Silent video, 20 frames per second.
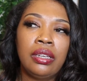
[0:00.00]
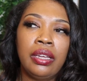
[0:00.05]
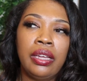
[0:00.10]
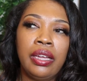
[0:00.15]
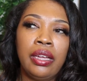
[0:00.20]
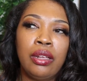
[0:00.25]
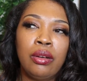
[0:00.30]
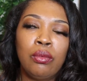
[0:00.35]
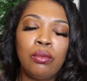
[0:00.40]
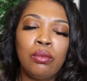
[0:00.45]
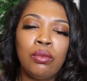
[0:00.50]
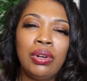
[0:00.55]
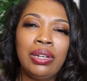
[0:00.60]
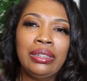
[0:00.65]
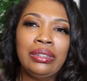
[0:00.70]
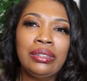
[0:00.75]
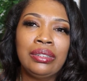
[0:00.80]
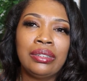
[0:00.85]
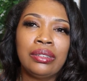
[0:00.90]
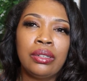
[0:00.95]
And
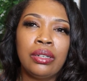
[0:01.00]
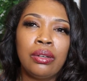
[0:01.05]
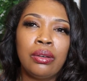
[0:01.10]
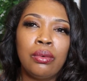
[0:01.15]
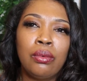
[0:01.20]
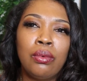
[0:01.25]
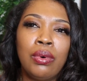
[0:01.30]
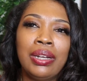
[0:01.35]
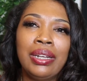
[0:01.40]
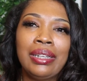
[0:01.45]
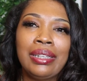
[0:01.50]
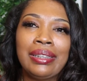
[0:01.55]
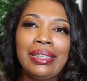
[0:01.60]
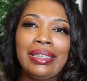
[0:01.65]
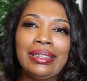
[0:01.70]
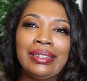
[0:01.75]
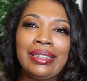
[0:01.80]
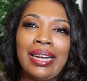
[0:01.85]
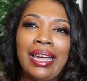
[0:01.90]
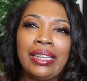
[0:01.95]
one of the
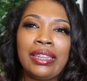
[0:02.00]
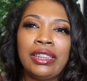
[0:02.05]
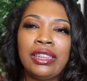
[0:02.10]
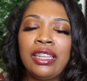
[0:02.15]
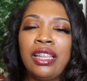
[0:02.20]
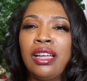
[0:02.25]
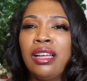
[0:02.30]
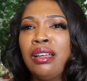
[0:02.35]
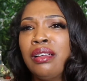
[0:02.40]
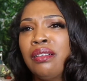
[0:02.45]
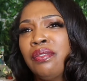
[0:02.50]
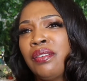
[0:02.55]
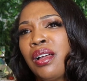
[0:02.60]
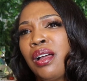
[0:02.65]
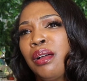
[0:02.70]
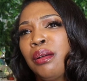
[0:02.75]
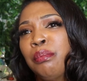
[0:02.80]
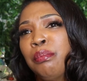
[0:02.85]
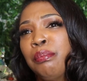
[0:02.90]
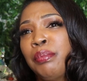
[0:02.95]
things that I love
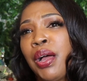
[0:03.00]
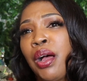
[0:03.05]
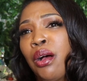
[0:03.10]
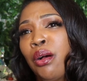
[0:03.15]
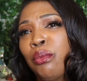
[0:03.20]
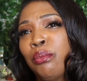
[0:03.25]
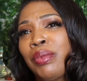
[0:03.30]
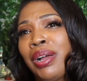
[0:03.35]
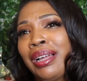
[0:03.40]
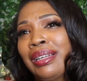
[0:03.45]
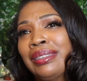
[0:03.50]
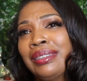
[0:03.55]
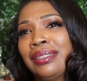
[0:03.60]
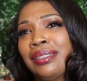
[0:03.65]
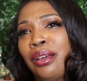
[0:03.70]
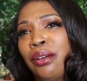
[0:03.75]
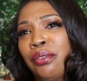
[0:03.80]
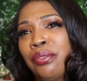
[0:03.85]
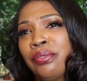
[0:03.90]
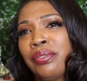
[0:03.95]
about
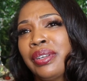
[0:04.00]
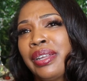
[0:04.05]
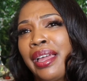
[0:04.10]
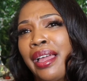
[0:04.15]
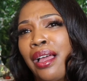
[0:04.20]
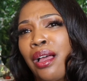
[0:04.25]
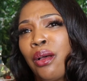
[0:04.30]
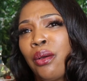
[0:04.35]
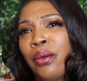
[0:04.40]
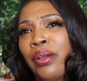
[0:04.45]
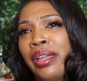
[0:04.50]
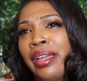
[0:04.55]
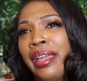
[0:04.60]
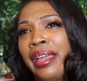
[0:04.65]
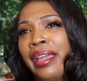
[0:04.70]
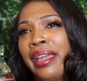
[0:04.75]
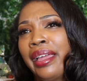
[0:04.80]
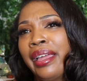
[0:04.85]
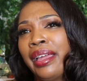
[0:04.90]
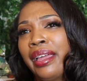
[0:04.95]
myself now,
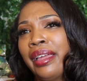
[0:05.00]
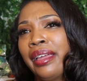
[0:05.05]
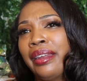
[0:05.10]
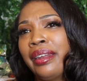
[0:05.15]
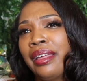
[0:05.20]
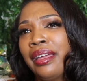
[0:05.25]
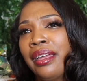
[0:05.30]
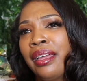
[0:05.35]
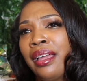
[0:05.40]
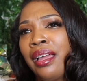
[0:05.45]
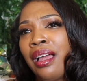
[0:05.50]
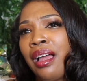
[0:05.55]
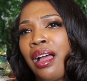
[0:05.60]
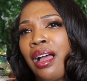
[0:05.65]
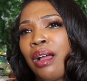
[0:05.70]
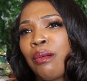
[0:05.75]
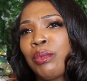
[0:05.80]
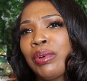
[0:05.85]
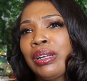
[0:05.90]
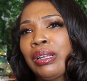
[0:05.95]
and
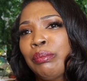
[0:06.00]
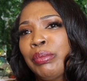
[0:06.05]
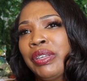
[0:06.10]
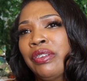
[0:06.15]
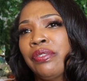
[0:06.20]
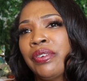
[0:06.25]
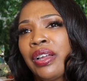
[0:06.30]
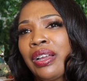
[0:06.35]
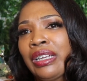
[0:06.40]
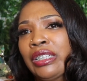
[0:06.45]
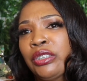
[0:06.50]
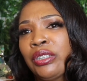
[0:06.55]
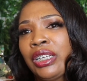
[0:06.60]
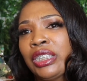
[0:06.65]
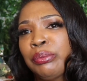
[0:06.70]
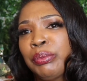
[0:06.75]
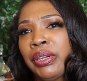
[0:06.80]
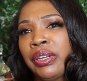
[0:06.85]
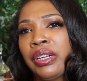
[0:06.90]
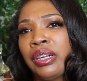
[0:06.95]
I'm going to be very
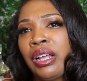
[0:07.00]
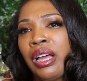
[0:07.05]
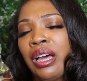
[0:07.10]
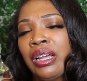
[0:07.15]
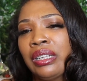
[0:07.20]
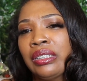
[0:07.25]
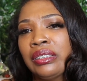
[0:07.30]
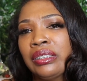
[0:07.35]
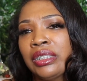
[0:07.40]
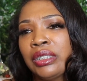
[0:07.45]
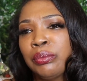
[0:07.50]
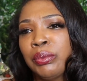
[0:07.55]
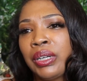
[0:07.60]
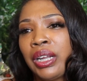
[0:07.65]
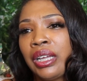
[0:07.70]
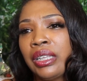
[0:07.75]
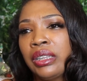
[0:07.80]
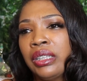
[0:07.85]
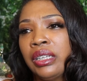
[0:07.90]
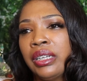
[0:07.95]
transparent and honest, is when
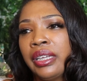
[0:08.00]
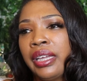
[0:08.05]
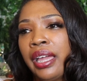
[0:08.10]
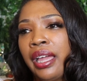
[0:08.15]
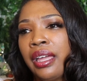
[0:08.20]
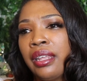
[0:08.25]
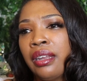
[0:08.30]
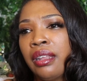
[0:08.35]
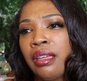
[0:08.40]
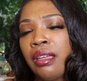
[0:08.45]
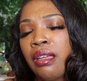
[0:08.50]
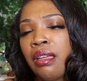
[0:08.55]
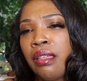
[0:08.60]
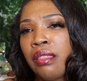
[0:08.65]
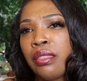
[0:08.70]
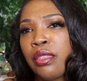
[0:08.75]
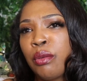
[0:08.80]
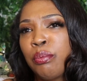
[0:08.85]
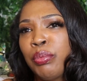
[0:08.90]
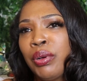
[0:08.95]
I look at
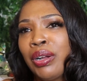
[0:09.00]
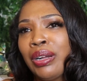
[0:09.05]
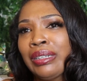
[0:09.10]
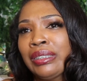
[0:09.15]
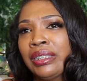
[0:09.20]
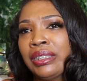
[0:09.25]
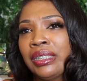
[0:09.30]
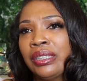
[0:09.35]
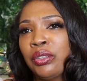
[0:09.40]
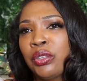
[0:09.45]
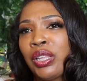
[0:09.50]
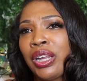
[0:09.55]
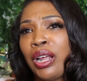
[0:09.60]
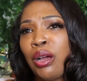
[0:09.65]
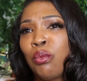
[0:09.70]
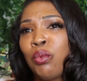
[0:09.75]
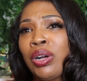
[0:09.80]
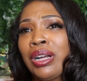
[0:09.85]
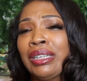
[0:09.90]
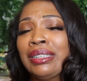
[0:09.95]
the person that
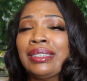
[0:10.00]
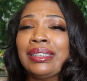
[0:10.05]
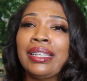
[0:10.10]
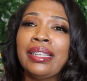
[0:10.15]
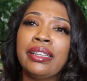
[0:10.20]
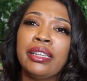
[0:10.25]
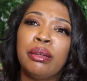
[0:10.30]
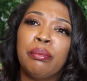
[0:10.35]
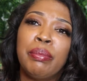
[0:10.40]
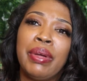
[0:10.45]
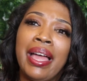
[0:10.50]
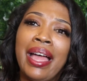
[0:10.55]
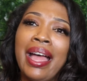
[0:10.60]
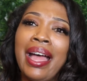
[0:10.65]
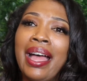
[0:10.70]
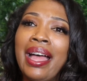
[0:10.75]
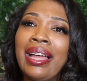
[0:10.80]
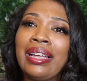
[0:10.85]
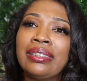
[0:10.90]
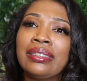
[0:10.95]
I was in the
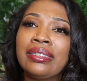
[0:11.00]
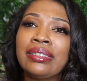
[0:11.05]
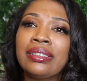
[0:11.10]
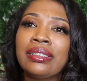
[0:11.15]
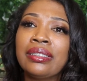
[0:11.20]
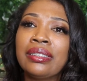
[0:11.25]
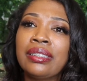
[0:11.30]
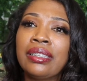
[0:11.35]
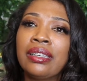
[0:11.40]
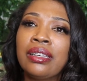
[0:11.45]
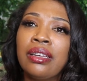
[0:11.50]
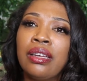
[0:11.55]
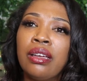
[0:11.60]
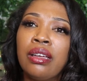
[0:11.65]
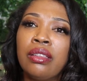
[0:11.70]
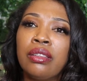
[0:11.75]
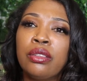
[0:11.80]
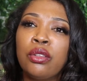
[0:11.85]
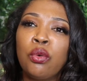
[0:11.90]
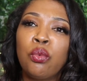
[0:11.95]
past,
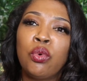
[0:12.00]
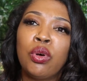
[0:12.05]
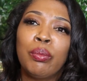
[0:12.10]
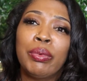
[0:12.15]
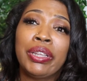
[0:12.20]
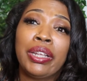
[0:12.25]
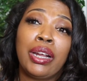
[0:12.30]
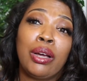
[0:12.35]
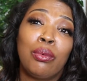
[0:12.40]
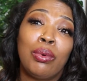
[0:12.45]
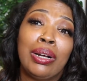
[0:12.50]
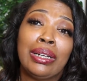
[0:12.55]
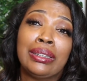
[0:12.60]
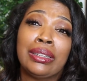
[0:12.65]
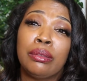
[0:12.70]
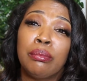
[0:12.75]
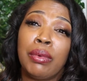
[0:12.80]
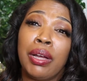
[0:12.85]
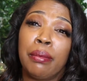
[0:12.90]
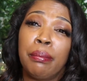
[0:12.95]
the woman that I
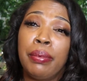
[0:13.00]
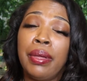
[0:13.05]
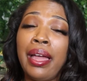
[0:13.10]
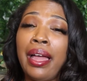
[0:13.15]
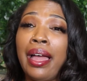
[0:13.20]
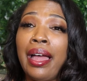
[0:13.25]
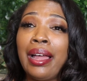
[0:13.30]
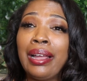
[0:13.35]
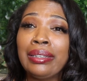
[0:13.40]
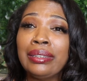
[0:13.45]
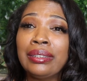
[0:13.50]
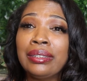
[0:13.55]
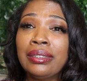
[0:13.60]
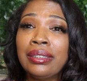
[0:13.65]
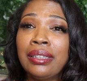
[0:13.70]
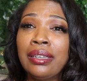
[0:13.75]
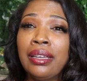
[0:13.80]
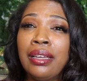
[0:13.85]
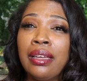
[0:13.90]
was in my past,